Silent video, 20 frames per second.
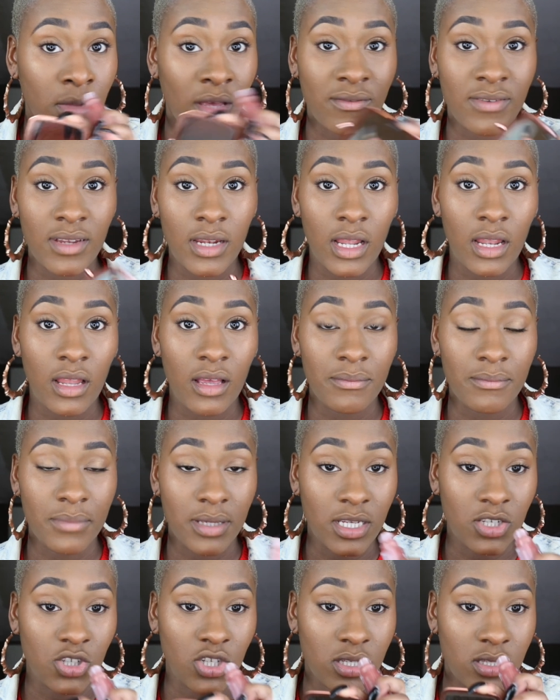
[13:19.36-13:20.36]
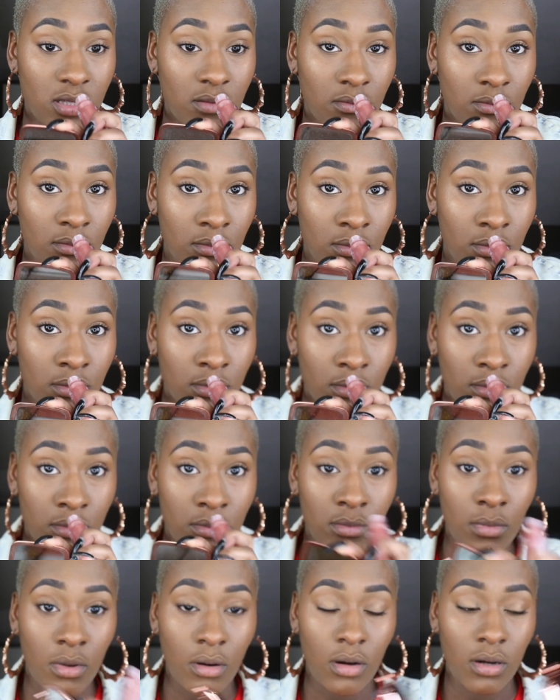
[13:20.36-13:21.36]
vanilla and peaches.
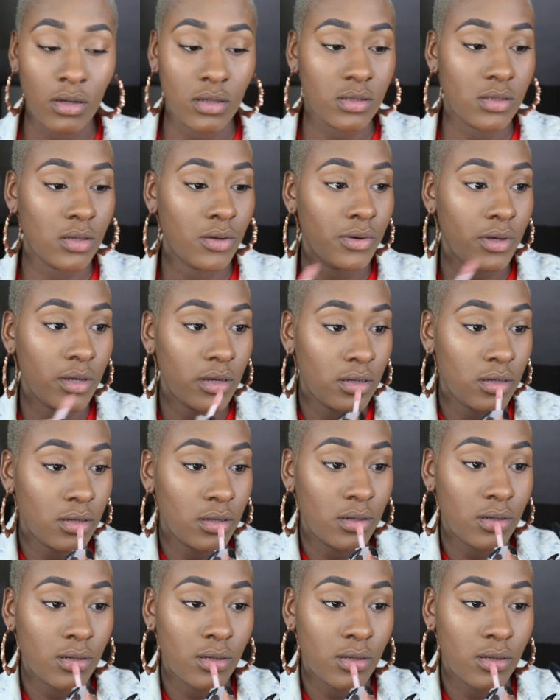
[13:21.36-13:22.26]
Oh, it's so good.